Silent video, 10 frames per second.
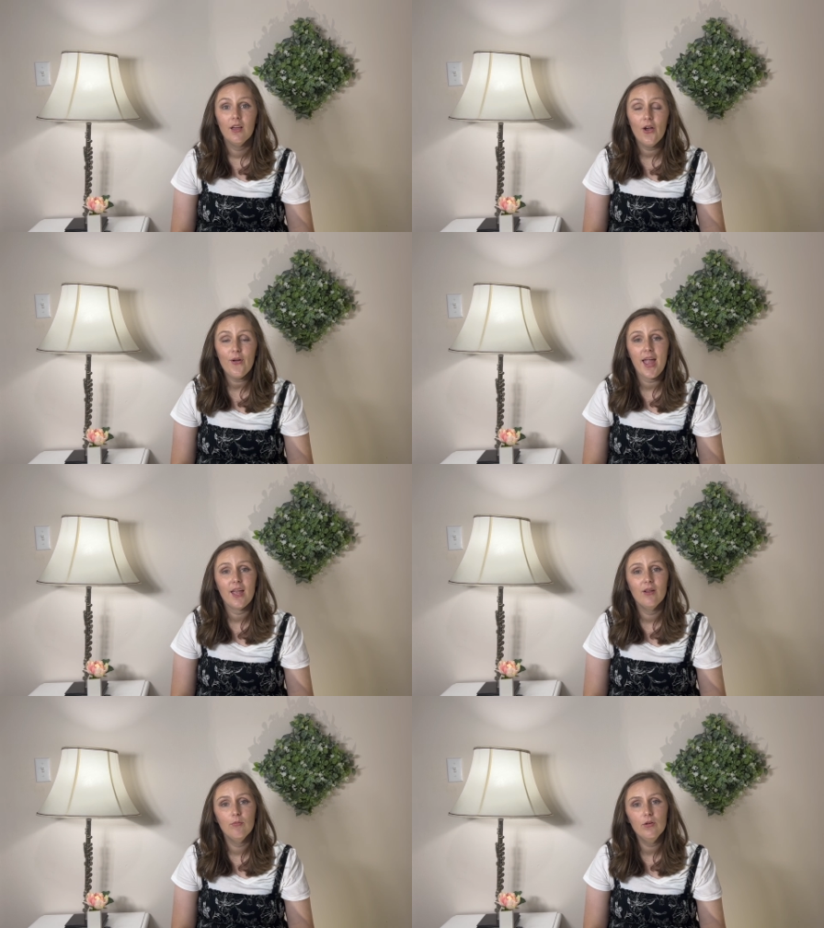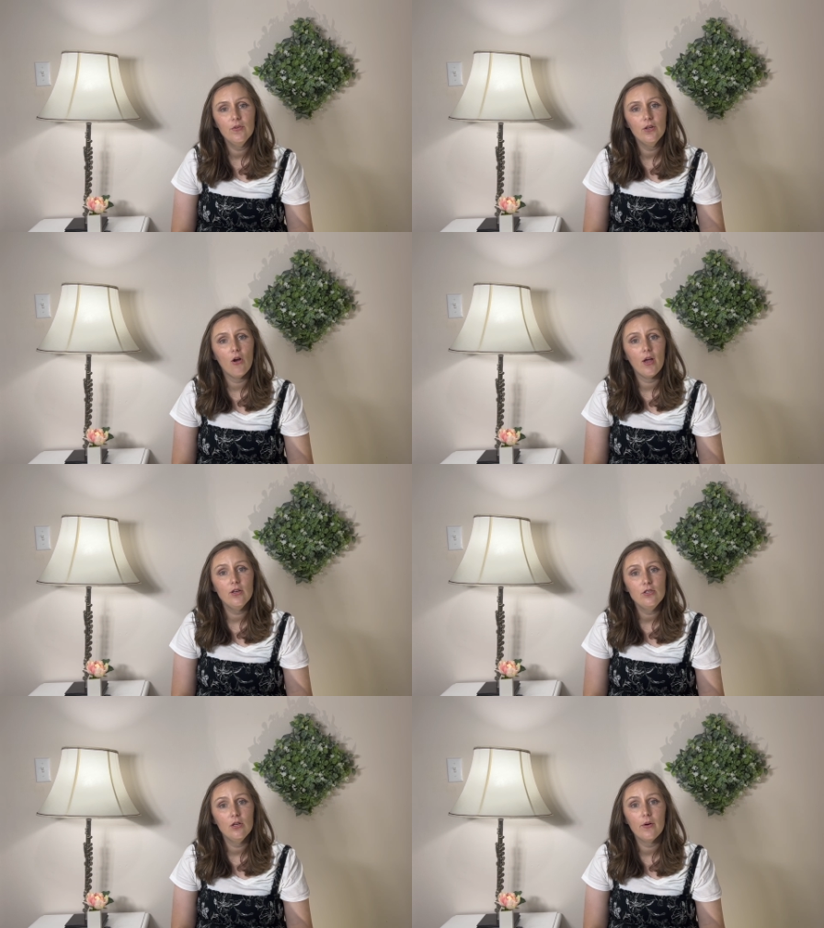Okay, moving
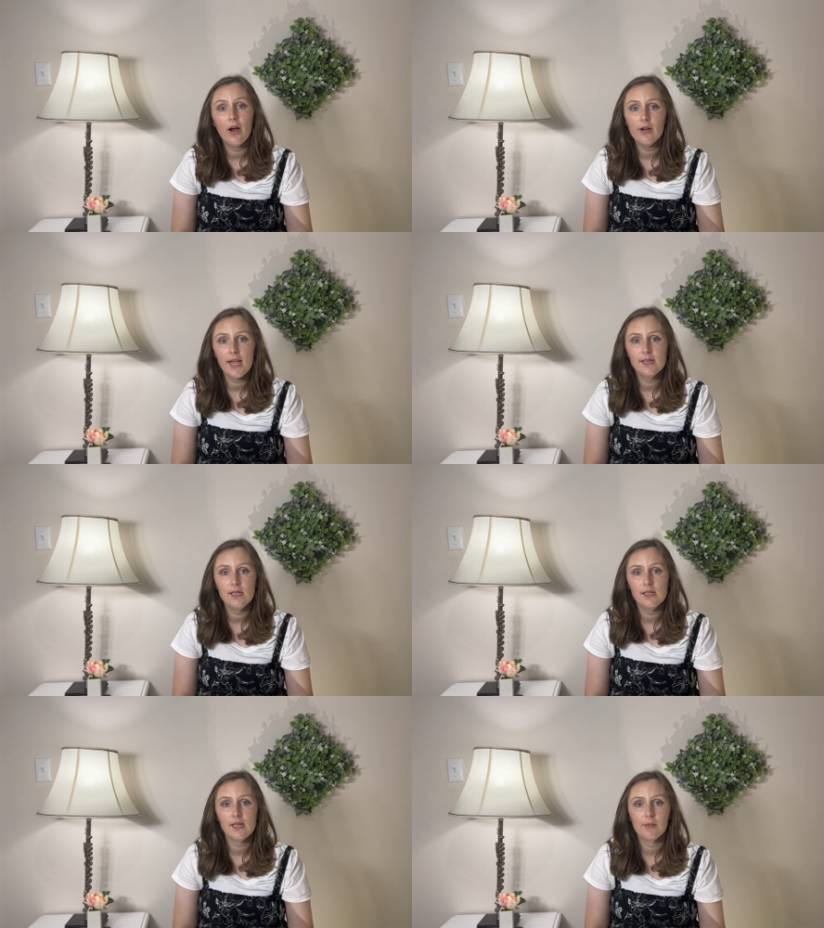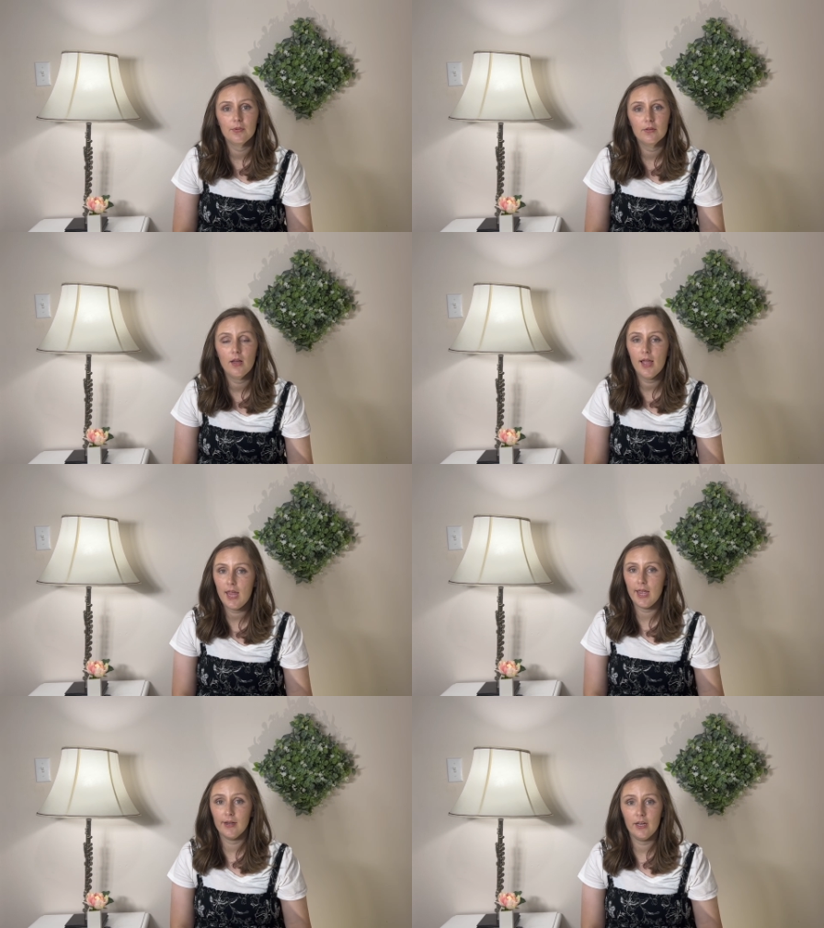on to our next example.
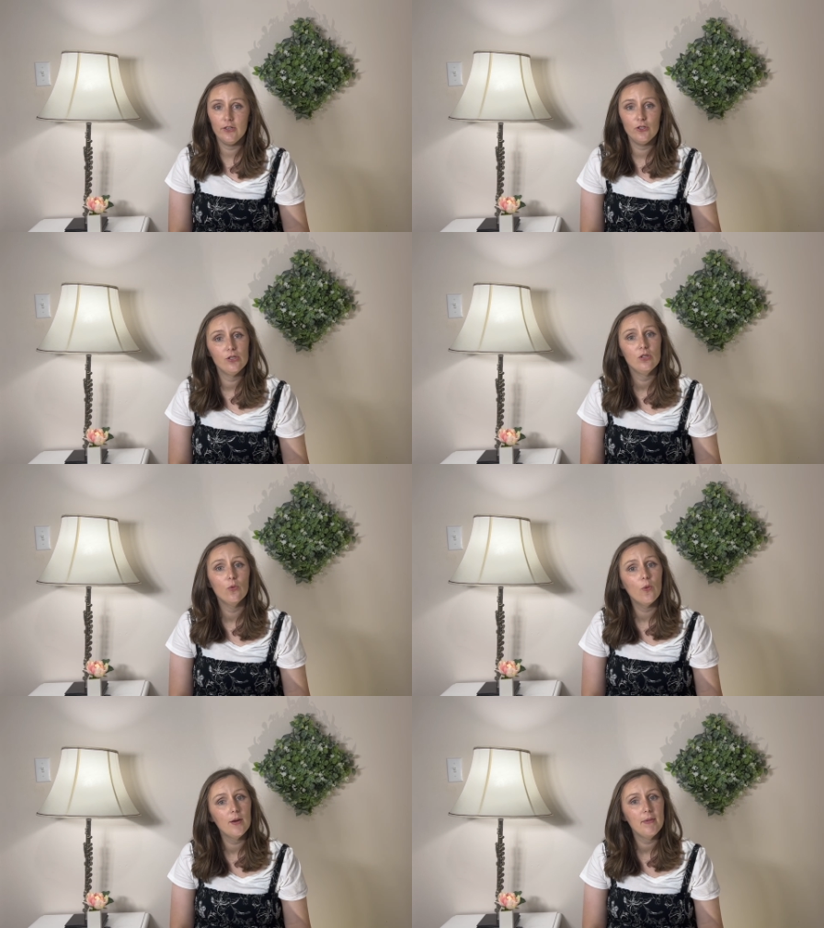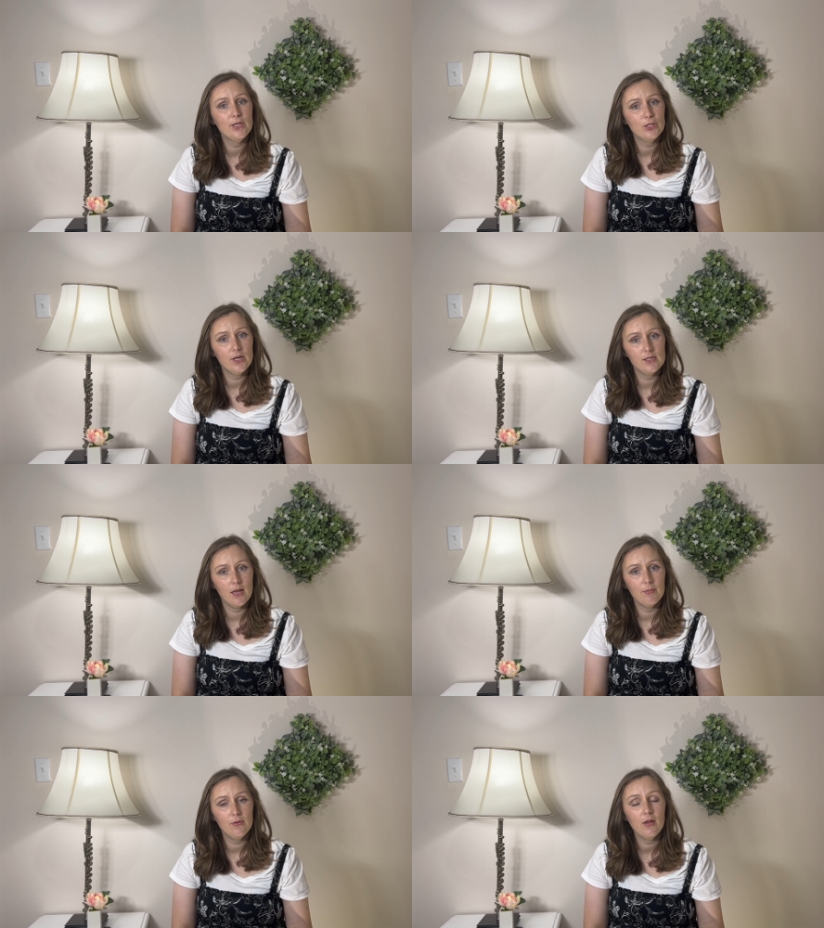Again, it's just a one measure
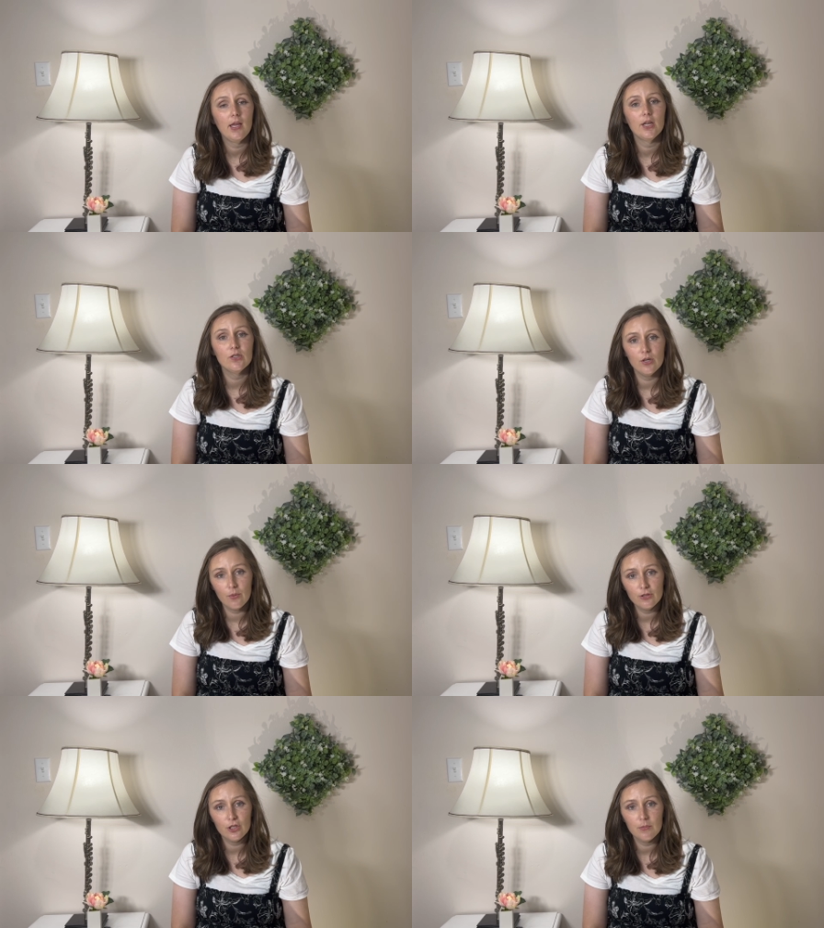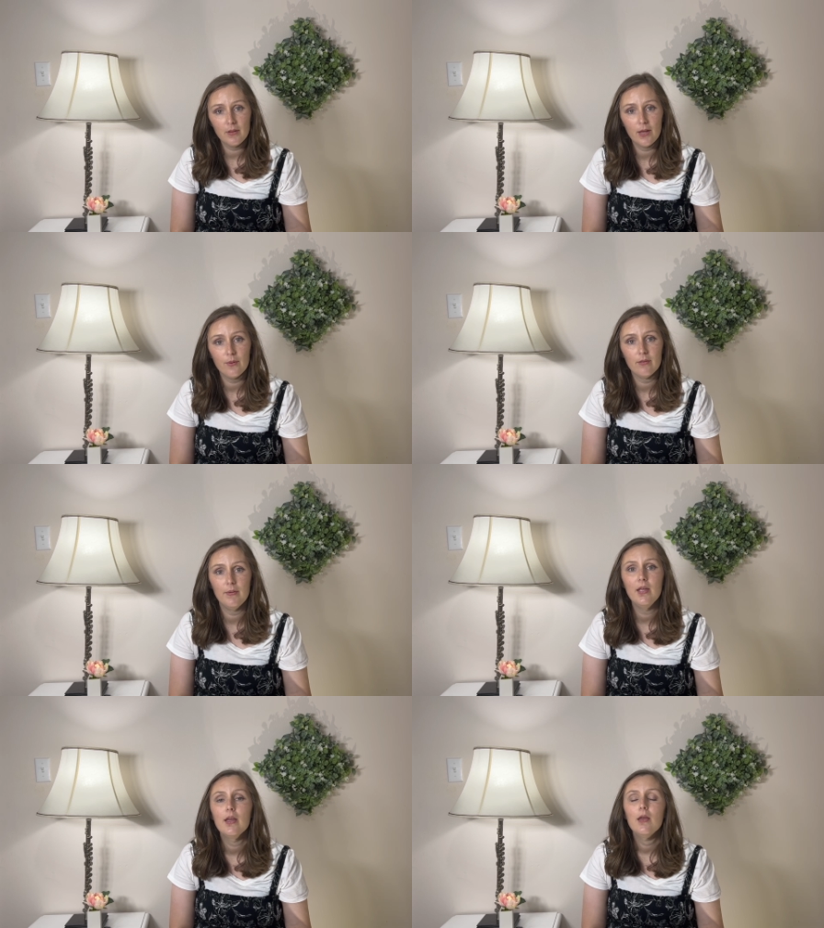example, and I do want you to play with
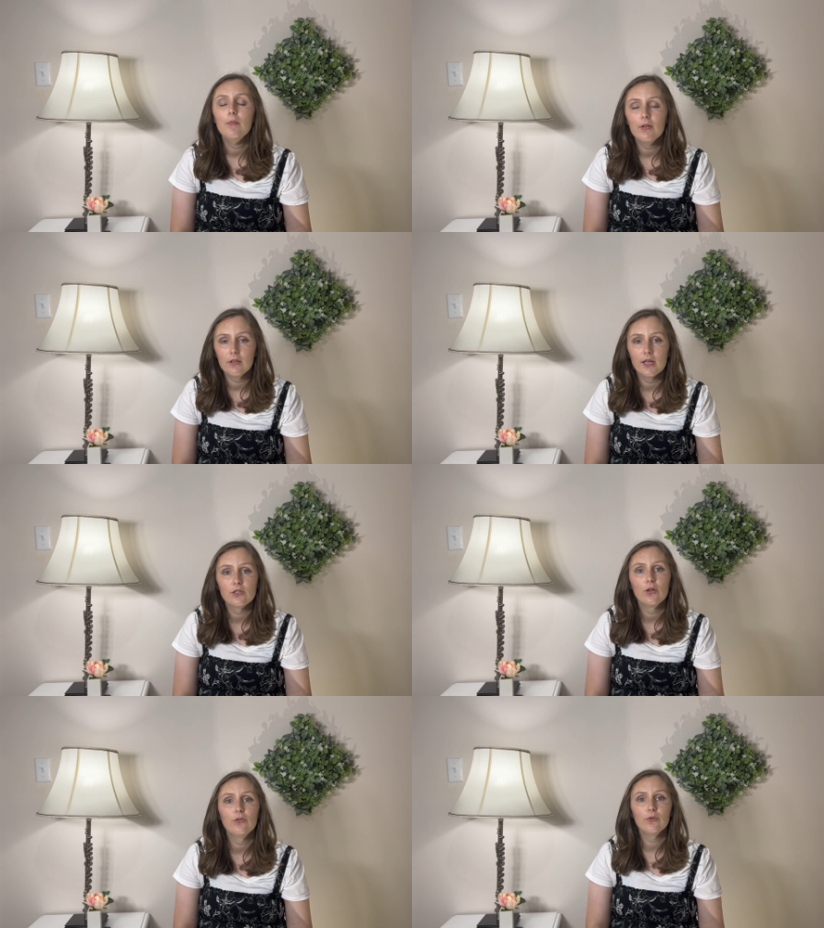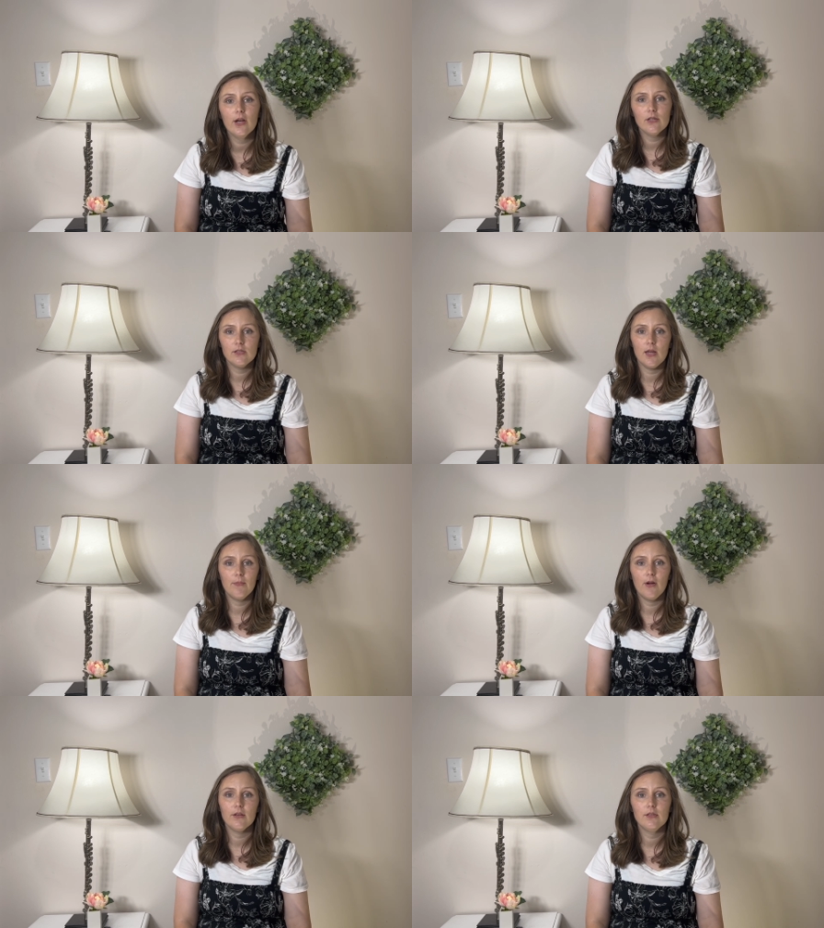me, but let's go through our step
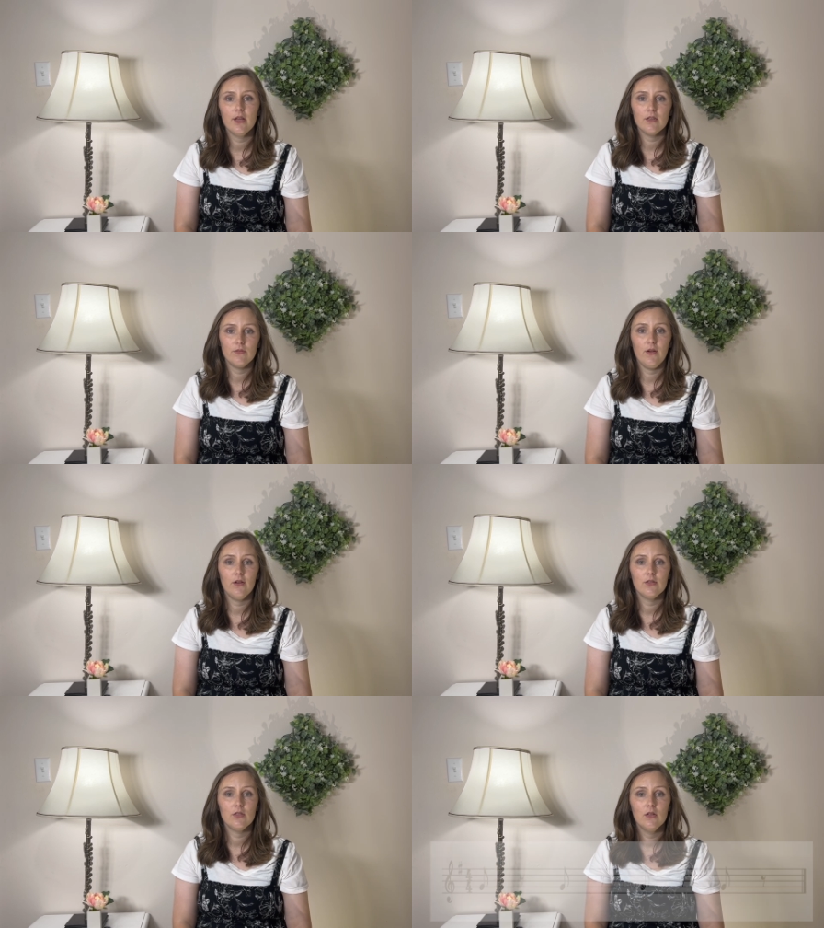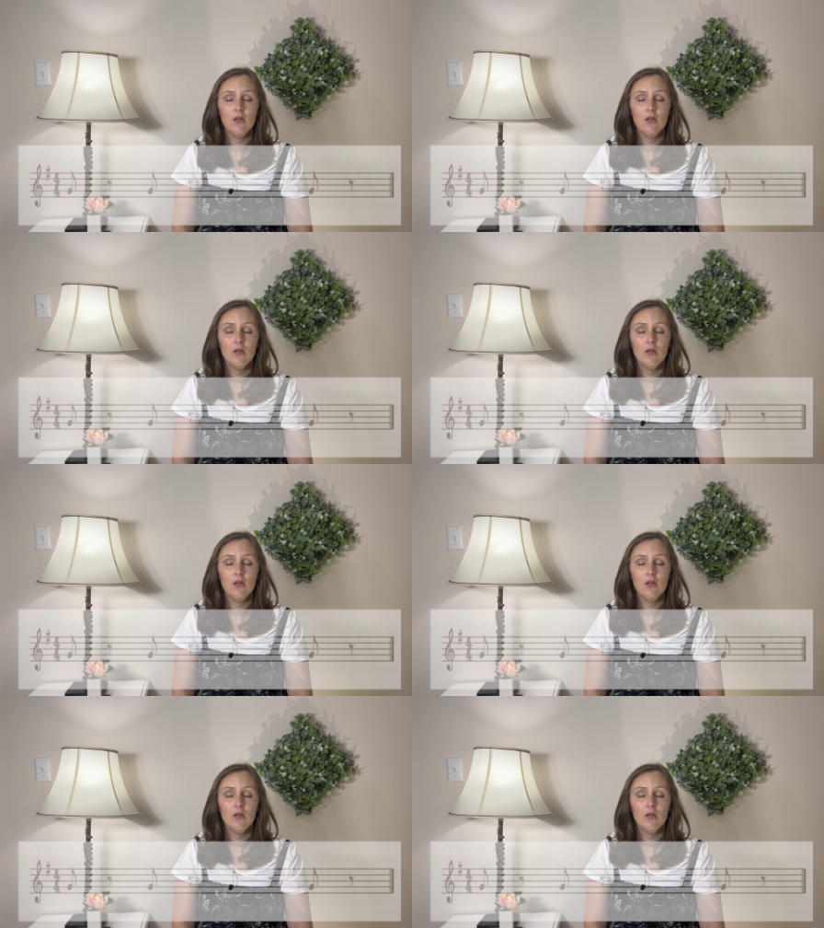process first.